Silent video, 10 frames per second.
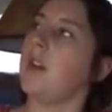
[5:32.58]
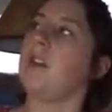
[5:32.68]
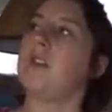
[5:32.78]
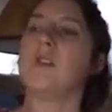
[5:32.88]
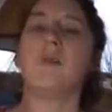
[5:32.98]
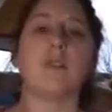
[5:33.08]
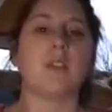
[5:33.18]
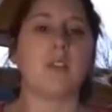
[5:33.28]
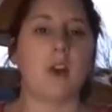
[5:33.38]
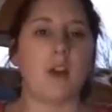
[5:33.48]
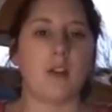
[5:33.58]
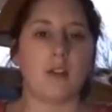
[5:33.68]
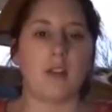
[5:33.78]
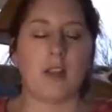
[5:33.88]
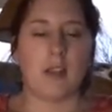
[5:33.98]
So it was more
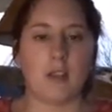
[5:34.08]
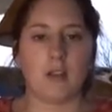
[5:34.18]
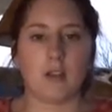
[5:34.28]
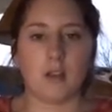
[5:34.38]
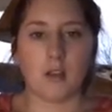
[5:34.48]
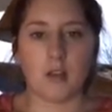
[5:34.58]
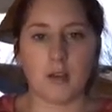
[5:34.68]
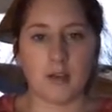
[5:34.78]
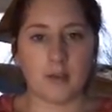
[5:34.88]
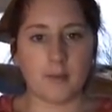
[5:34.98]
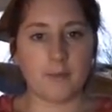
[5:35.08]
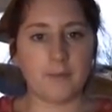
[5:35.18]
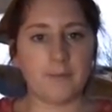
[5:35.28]
scholarly, and